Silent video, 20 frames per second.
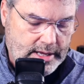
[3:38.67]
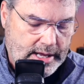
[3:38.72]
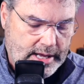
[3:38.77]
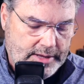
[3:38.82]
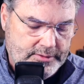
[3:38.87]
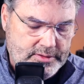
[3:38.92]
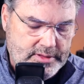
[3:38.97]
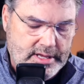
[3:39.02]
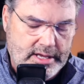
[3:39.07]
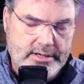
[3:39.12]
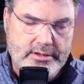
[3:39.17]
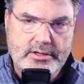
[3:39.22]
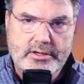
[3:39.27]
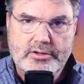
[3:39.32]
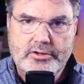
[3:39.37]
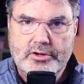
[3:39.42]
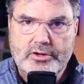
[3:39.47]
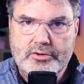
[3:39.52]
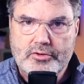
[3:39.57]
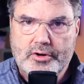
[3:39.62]
and then
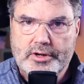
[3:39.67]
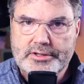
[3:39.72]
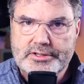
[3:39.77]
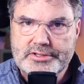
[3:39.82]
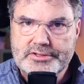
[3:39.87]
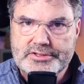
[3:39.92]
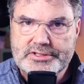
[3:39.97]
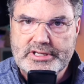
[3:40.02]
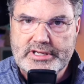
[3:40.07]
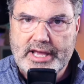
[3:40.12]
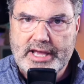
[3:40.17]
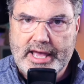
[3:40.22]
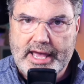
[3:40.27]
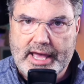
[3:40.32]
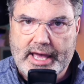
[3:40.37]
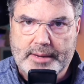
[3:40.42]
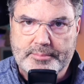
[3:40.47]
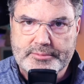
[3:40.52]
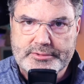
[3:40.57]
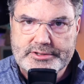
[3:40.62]
you're going to see
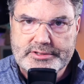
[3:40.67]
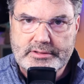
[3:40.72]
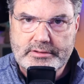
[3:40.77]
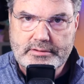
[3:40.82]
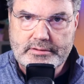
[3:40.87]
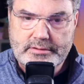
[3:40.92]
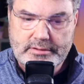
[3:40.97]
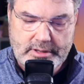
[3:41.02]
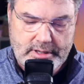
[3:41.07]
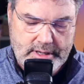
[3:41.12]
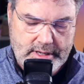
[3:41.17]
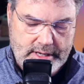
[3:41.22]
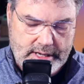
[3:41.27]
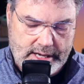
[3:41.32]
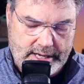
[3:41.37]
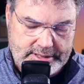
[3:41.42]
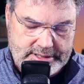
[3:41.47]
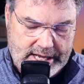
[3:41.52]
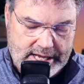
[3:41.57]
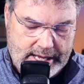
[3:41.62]
Apps.
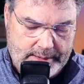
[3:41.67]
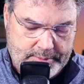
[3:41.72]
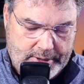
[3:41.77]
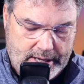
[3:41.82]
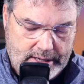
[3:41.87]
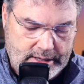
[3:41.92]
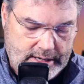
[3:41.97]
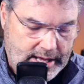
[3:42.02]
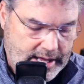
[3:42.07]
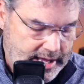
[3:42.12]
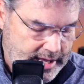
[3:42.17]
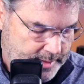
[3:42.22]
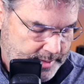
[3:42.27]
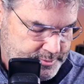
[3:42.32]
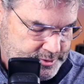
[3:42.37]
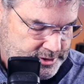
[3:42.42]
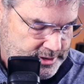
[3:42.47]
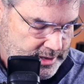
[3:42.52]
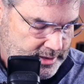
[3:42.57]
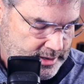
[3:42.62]
I tap on
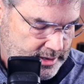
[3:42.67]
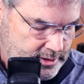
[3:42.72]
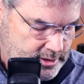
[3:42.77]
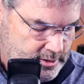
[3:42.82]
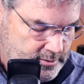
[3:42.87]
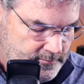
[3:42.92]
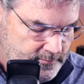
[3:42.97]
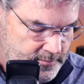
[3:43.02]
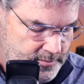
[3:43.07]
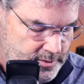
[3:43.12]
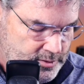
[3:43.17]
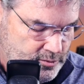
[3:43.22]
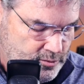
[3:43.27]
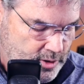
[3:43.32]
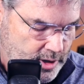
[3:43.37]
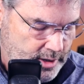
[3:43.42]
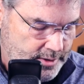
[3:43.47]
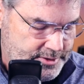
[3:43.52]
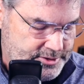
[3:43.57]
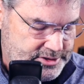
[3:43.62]
Apps, and I can view
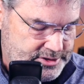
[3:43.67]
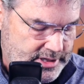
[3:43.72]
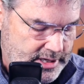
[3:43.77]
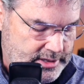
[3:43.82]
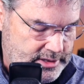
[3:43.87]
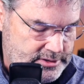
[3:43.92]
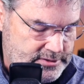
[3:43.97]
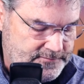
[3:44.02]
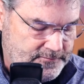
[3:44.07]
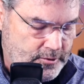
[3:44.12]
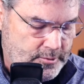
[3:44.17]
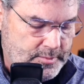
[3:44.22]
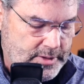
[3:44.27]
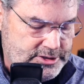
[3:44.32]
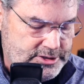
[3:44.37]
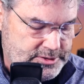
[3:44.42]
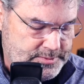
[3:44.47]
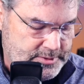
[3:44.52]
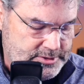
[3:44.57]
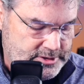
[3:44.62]
all the settings for my
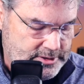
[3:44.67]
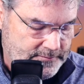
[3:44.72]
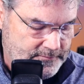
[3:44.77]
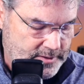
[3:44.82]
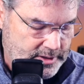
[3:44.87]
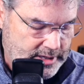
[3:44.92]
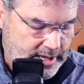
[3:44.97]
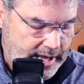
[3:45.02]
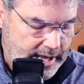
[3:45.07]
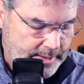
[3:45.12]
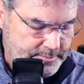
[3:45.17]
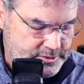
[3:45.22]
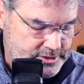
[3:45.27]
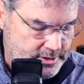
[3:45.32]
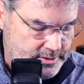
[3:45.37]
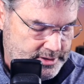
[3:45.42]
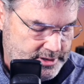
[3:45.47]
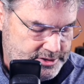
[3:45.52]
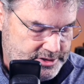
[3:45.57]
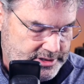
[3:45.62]
specific apps.
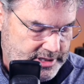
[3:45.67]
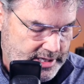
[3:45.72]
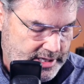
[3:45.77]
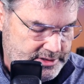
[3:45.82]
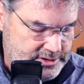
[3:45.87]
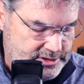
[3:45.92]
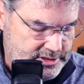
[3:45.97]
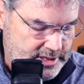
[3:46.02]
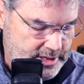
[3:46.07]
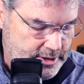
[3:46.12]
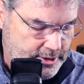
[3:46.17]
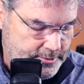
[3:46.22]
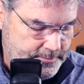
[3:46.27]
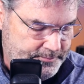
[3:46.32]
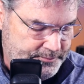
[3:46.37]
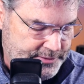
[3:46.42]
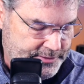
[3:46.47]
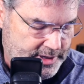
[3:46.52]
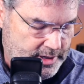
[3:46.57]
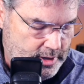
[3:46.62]
In this case here,
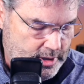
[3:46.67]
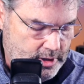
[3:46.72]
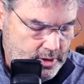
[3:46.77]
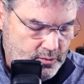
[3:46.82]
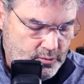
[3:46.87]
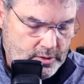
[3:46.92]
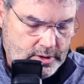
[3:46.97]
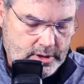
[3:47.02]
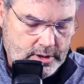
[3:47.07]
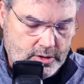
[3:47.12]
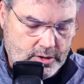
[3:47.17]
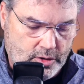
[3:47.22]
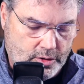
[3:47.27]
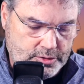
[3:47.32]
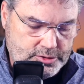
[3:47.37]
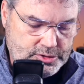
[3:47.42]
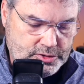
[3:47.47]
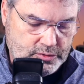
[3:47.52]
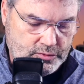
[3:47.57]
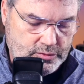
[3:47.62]
we're going to go
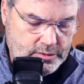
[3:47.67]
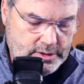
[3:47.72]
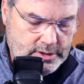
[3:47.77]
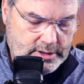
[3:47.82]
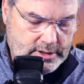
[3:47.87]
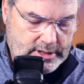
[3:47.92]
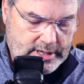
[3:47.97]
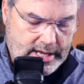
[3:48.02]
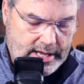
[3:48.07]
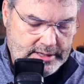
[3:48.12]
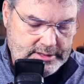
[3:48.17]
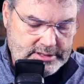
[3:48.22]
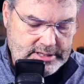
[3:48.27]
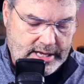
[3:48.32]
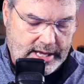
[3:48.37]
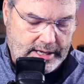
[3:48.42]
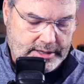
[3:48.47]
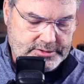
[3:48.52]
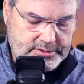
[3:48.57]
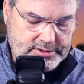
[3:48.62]
to
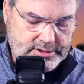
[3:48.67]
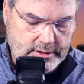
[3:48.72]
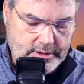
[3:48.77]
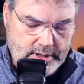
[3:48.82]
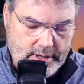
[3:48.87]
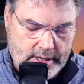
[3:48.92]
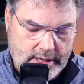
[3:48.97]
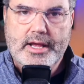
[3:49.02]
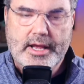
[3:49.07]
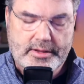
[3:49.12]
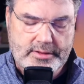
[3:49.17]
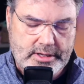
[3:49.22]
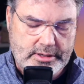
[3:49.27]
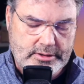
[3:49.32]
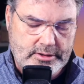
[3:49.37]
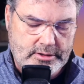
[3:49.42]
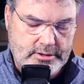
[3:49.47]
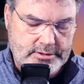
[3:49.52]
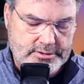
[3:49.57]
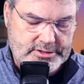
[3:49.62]
Contacts, and then
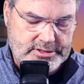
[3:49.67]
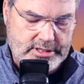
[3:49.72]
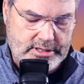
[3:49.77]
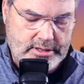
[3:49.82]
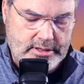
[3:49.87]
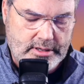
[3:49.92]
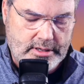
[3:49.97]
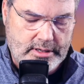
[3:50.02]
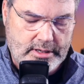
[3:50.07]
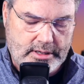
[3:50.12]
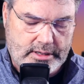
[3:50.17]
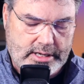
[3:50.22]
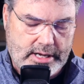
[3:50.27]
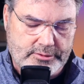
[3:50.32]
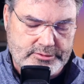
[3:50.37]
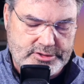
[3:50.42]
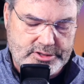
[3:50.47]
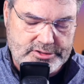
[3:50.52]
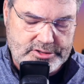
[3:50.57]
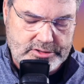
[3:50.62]
you're going to see
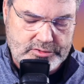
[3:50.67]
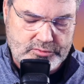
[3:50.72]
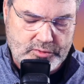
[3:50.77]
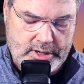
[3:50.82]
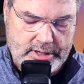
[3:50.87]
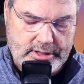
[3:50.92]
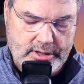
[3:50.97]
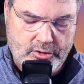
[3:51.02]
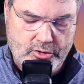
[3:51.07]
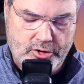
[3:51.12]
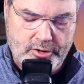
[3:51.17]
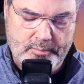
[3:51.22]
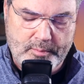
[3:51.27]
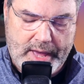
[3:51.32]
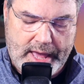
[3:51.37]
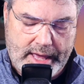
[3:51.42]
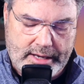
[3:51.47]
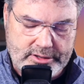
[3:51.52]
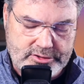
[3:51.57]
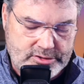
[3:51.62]
Accounts. This is where I can go and
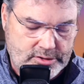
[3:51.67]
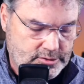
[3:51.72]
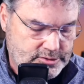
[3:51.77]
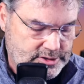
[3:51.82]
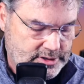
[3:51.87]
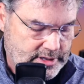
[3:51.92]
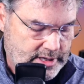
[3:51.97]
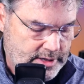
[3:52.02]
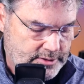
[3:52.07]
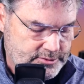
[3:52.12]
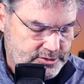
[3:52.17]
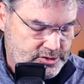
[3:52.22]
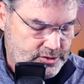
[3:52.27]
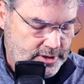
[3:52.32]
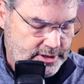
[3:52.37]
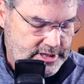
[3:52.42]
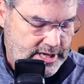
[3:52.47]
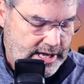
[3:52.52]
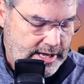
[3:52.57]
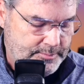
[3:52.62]
manage those accounts. So
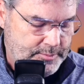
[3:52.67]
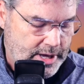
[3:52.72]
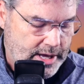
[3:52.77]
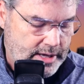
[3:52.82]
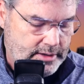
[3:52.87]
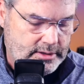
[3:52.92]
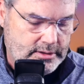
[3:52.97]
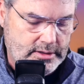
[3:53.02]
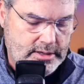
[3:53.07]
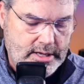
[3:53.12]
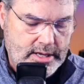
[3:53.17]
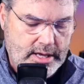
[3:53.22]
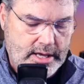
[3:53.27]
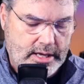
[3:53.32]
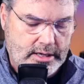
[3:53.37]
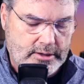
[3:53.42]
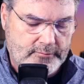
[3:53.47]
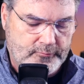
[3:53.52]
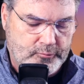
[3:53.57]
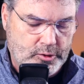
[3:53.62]
I tap on it,
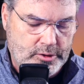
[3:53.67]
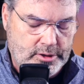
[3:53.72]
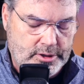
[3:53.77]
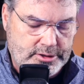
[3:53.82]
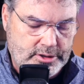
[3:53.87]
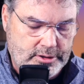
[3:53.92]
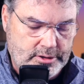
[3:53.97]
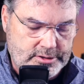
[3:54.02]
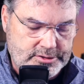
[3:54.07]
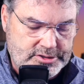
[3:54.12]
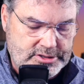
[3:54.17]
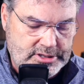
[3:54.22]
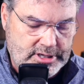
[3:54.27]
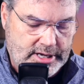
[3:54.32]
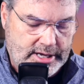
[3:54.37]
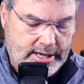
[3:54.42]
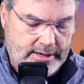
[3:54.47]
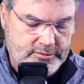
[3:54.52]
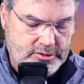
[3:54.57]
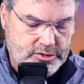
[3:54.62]
and if we look, you're going to see I
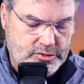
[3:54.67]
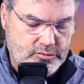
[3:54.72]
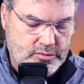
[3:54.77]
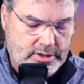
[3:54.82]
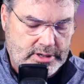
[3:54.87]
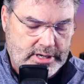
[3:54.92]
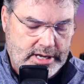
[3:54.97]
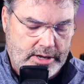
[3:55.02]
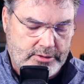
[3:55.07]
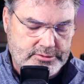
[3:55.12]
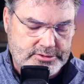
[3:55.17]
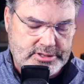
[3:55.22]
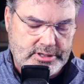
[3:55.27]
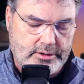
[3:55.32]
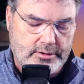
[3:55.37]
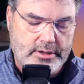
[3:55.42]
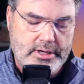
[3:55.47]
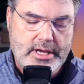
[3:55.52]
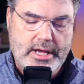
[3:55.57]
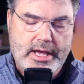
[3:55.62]
have two accounts
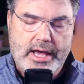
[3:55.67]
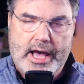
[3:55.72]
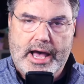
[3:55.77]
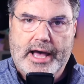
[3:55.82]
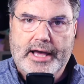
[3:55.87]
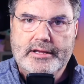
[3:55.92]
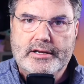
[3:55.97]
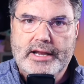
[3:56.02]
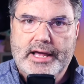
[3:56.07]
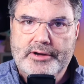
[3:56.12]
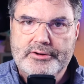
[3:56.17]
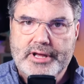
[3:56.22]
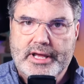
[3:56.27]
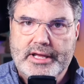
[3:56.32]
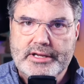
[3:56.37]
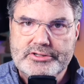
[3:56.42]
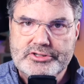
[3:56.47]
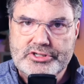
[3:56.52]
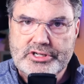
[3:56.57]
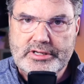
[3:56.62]
here, iCloud
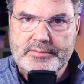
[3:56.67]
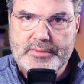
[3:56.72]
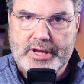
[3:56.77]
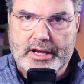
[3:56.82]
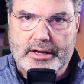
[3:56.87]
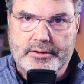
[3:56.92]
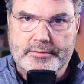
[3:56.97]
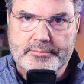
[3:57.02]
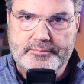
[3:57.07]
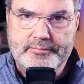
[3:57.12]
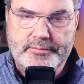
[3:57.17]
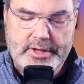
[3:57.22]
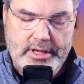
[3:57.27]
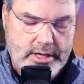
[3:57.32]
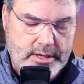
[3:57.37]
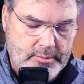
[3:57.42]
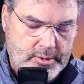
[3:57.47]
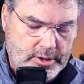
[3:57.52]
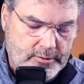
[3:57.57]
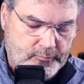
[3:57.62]
and Gmail.
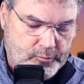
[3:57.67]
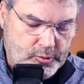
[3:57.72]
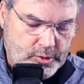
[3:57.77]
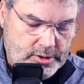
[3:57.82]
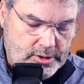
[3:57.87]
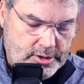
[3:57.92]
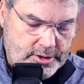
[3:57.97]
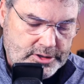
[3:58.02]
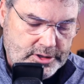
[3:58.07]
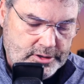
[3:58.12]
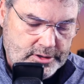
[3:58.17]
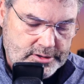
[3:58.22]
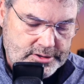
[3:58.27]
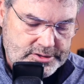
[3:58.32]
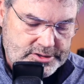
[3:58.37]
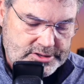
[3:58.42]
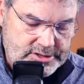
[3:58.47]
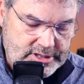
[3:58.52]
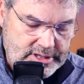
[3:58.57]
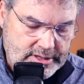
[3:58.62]
But if we look, you're going to
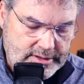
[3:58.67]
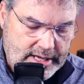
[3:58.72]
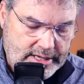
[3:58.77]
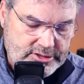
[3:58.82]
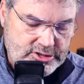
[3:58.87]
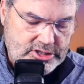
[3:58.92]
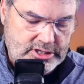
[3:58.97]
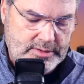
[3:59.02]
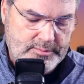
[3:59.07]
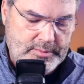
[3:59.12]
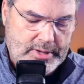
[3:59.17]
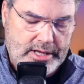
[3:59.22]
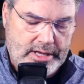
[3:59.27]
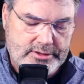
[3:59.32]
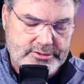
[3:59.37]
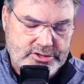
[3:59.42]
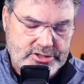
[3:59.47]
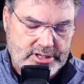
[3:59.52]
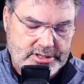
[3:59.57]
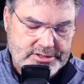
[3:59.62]
see that
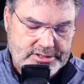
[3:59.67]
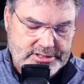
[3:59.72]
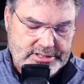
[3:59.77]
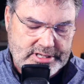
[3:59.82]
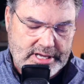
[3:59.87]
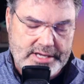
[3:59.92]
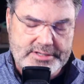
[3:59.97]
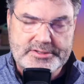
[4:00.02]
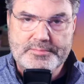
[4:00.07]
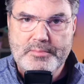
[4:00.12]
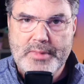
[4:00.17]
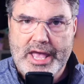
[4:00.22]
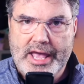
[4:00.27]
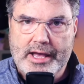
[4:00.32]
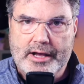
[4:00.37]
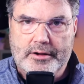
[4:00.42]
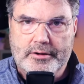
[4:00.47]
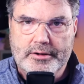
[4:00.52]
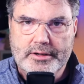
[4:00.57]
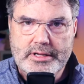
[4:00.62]
Gmail just says
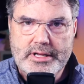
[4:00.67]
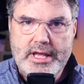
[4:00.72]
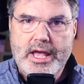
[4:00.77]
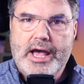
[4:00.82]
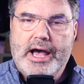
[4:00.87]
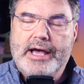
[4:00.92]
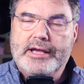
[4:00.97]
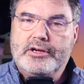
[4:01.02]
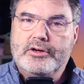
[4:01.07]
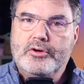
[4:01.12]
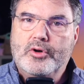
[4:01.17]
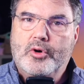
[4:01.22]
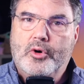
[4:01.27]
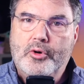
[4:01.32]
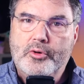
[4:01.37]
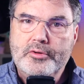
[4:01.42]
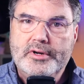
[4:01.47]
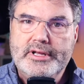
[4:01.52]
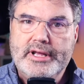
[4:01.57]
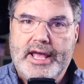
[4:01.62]
Mail. I can
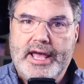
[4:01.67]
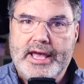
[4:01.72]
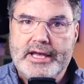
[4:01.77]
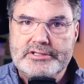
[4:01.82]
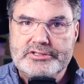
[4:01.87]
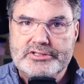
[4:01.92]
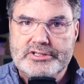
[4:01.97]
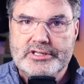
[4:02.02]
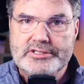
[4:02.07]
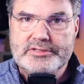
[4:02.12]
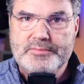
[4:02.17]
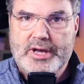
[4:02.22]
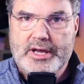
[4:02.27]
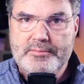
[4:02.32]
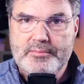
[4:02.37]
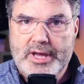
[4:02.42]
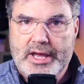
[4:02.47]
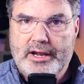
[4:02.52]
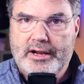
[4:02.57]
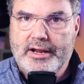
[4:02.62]
only access my
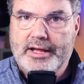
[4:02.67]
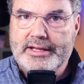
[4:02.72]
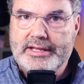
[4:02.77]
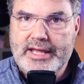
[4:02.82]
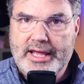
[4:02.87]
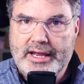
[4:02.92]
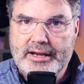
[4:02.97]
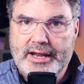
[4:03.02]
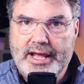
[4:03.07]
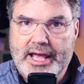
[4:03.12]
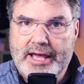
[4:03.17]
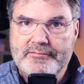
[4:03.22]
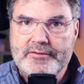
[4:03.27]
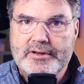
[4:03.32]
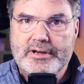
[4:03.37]
mail. I can't have